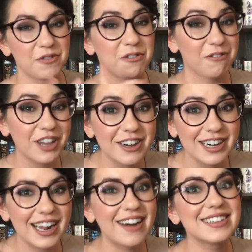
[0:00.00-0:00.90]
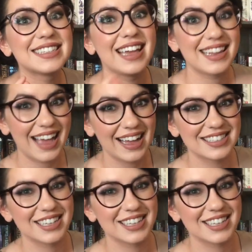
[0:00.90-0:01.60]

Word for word: If you figured it out, say yes,